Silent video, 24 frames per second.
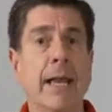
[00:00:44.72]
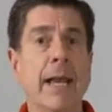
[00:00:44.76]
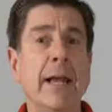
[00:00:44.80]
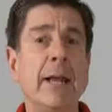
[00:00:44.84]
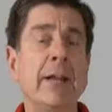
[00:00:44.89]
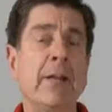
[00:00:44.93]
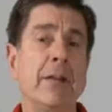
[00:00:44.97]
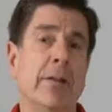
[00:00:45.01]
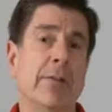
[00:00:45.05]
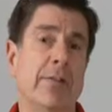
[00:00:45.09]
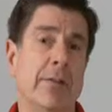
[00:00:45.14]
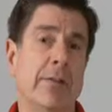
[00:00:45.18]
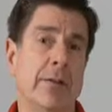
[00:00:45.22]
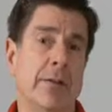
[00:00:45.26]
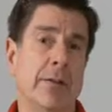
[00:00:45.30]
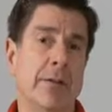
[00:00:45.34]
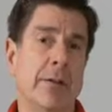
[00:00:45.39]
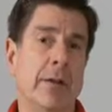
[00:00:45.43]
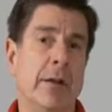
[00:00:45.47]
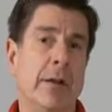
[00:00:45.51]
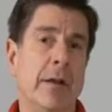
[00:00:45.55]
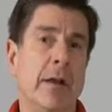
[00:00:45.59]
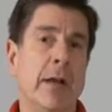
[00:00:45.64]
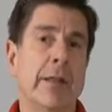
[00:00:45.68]
In
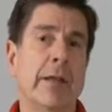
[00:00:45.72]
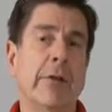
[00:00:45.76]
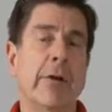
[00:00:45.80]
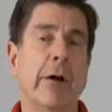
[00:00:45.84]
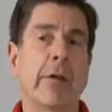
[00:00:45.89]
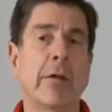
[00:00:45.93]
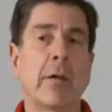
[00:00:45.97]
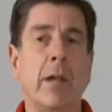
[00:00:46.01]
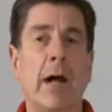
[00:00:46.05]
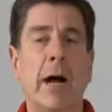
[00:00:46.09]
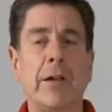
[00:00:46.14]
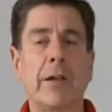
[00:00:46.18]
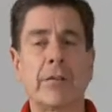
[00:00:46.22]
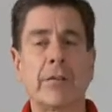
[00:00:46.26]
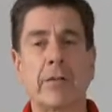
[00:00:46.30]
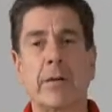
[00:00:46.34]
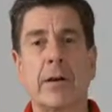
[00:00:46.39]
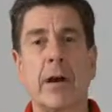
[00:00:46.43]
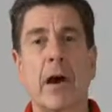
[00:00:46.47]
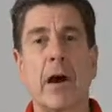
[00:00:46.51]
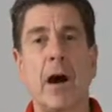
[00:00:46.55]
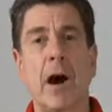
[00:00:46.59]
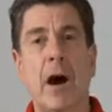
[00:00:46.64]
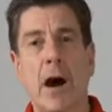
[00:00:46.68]
addition, there are lots
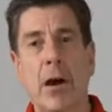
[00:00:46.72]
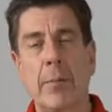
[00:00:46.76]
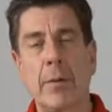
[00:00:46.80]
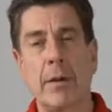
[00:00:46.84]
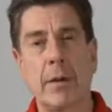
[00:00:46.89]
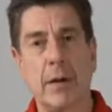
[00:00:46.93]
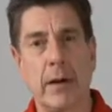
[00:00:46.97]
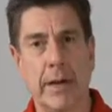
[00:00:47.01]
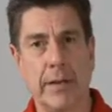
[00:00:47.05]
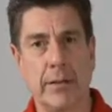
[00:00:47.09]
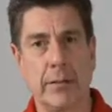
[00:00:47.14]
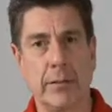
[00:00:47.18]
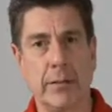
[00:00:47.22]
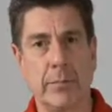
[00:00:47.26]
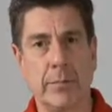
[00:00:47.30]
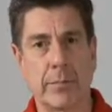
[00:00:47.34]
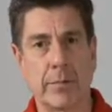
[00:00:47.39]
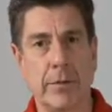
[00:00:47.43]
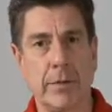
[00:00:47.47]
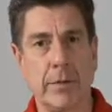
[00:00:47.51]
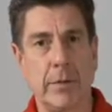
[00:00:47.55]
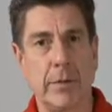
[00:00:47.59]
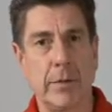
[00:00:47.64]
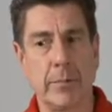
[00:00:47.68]
of common
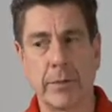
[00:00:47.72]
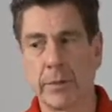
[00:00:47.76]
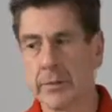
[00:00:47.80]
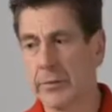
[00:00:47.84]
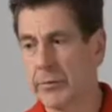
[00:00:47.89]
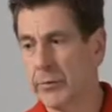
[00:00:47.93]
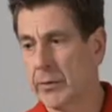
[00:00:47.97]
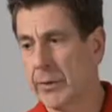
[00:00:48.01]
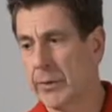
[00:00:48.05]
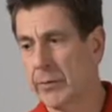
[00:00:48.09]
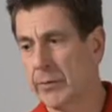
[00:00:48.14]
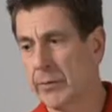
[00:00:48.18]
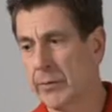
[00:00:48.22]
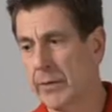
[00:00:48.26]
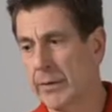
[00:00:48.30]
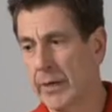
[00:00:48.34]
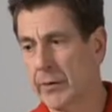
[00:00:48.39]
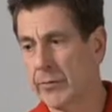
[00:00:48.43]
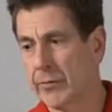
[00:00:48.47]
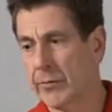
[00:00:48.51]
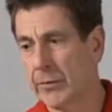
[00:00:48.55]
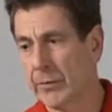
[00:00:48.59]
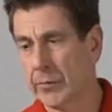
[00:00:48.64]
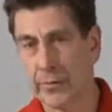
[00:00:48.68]
items that we're going to show you in the
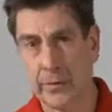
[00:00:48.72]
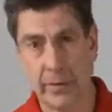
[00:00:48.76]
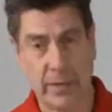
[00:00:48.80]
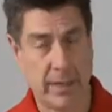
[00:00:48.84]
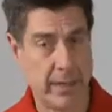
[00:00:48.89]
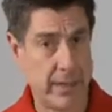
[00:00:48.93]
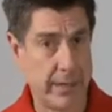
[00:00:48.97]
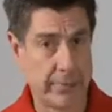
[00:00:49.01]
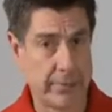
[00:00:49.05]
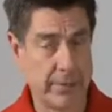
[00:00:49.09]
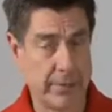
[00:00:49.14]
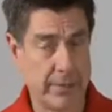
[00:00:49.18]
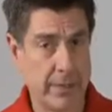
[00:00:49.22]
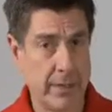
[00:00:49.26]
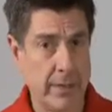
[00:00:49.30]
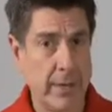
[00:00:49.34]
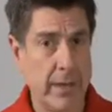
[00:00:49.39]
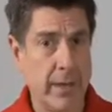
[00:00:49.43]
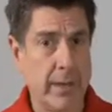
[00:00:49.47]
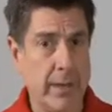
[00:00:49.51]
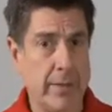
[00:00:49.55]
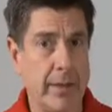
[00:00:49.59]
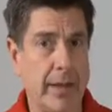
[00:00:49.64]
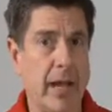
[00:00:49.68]
next few slides
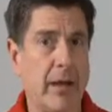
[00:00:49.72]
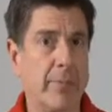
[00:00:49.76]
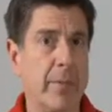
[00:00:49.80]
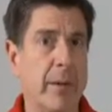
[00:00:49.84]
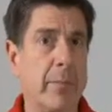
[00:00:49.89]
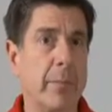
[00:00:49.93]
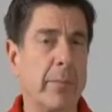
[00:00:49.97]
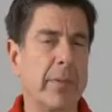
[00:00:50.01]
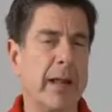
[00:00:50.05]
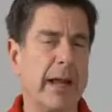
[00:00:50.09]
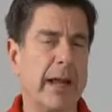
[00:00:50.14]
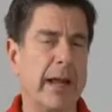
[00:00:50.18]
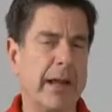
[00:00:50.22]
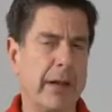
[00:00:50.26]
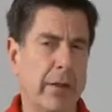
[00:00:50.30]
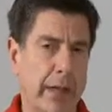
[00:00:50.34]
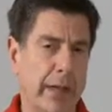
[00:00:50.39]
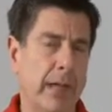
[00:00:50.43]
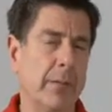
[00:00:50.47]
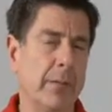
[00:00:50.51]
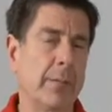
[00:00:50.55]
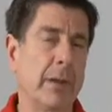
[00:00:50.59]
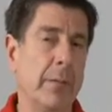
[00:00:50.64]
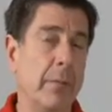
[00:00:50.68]
that
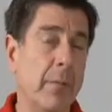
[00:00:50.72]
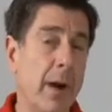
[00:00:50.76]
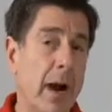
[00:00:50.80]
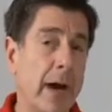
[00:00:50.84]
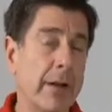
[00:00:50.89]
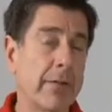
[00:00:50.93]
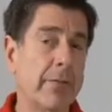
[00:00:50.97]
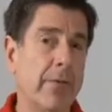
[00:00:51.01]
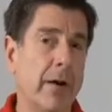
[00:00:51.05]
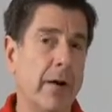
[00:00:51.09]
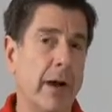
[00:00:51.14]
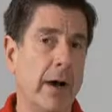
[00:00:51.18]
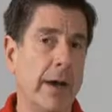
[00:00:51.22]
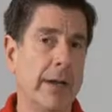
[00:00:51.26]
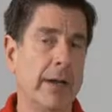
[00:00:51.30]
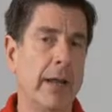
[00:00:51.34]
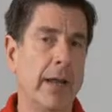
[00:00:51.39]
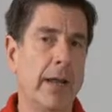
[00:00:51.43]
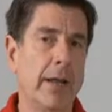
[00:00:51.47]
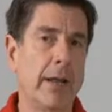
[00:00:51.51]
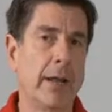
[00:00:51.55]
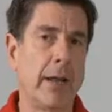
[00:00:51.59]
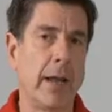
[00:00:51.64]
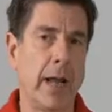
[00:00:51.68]
can be modified
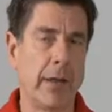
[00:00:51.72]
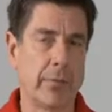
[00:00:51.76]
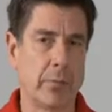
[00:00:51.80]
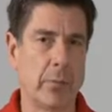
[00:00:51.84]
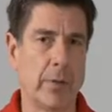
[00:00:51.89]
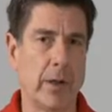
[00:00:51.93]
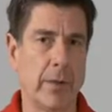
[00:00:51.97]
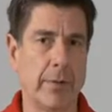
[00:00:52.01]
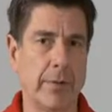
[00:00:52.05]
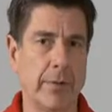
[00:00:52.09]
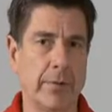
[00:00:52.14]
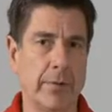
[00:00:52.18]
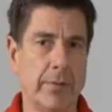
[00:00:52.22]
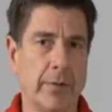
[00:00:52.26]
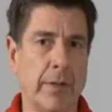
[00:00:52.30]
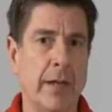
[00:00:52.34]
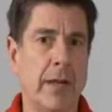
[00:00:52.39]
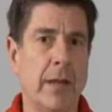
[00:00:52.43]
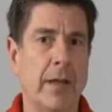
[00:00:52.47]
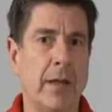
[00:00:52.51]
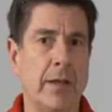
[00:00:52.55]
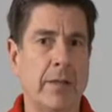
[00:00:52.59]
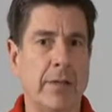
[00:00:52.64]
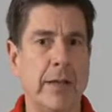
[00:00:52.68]
as weapons.
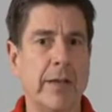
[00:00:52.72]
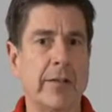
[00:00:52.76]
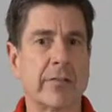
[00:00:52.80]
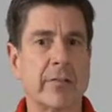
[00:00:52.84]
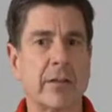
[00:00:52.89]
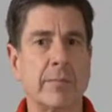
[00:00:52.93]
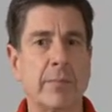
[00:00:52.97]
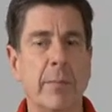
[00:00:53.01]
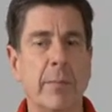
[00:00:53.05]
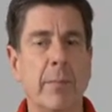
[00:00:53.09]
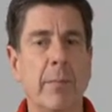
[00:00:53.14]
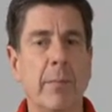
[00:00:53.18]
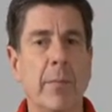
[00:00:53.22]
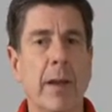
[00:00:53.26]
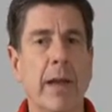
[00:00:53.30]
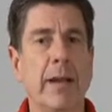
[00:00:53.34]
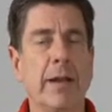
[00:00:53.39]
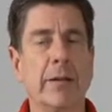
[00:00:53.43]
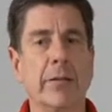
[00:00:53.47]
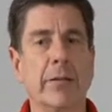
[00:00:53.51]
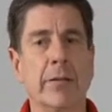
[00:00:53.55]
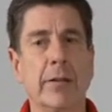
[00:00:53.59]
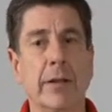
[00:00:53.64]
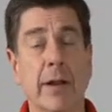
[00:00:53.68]
Things can be
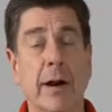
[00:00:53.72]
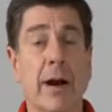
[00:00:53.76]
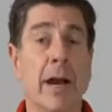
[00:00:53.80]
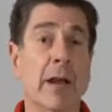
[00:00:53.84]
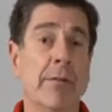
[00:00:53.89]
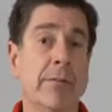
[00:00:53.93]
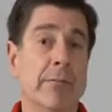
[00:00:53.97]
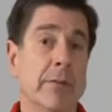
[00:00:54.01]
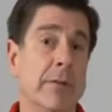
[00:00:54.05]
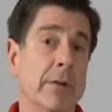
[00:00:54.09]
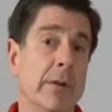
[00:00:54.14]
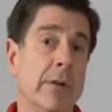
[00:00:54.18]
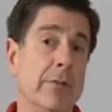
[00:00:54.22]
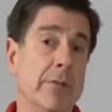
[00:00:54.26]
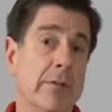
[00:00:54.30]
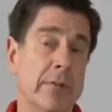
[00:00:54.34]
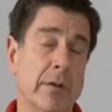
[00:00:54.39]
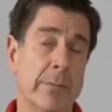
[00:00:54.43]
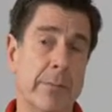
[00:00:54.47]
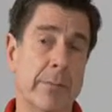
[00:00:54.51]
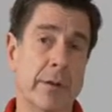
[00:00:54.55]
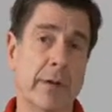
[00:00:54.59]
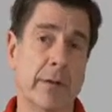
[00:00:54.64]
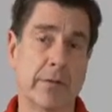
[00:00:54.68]
made into knives or even
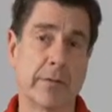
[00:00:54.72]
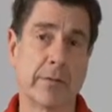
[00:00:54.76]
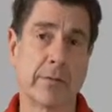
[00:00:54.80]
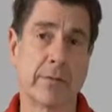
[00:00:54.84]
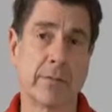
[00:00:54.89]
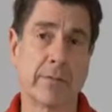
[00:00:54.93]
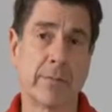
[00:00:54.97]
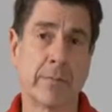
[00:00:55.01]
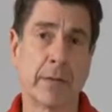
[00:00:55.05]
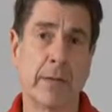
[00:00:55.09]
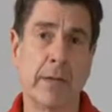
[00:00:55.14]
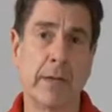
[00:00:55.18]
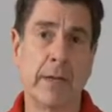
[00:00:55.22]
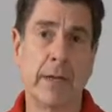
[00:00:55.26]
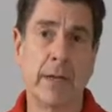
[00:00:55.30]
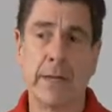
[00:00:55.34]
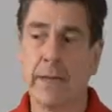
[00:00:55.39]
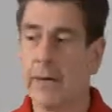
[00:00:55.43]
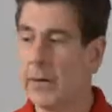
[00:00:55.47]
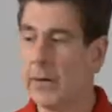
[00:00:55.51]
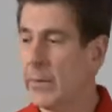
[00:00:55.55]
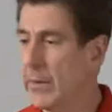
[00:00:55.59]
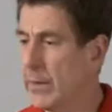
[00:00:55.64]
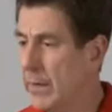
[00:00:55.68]
zip guns.
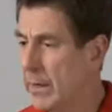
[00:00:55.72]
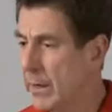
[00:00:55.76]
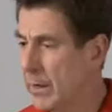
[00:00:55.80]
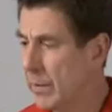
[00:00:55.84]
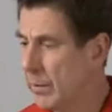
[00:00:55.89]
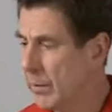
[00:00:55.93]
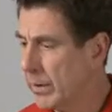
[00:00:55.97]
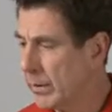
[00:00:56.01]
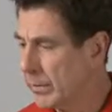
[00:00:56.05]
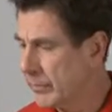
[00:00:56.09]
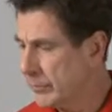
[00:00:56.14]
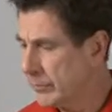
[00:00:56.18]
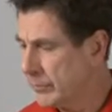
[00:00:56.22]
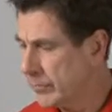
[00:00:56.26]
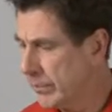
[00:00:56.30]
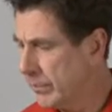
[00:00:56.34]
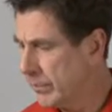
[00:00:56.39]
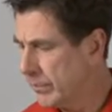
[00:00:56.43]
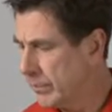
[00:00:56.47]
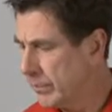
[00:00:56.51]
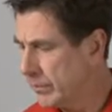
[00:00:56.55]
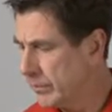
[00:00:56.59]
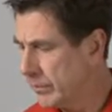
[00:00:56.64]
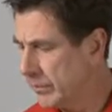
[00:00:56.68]
Now, we're going to show
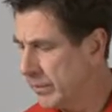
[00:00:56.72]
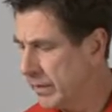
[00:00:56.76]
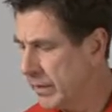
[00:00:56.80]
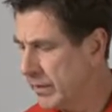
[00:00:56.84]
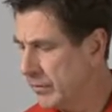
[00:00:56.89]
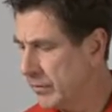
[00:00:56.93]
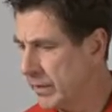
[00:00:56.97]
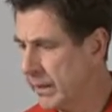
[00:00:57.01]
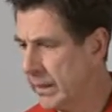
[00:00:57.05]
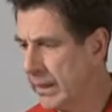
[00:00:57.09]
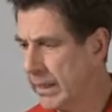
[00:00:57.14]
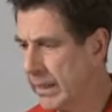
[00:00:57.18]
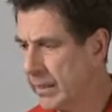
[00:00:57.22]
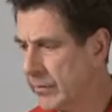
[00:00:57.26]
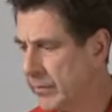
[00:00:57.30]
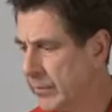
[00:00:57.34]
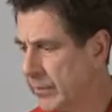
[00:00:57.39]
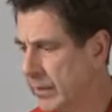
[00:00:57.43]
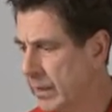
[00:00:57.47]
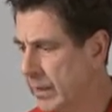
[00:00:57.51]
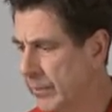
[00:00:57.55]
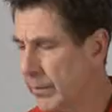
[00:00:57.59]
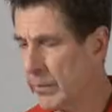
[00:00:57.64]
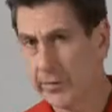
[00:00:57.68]
you some of these in the
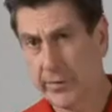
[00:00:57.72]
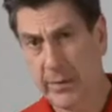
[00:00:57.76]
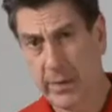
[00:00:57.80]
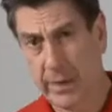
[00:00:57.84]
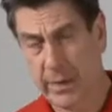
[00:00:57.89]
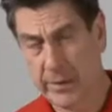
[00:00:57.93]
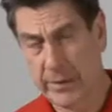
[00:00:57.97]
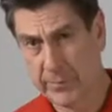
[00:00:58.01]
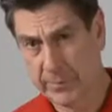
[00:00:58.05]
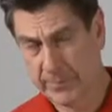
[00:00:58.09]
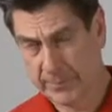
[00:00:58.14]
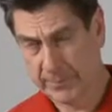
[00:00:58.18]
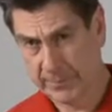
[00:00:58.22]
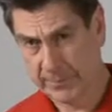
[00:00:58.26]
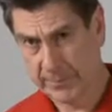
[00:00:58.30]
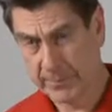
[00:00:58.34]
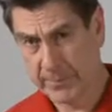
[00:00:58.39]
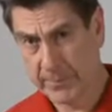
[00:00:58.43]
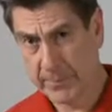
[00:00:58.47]
next couple of slides,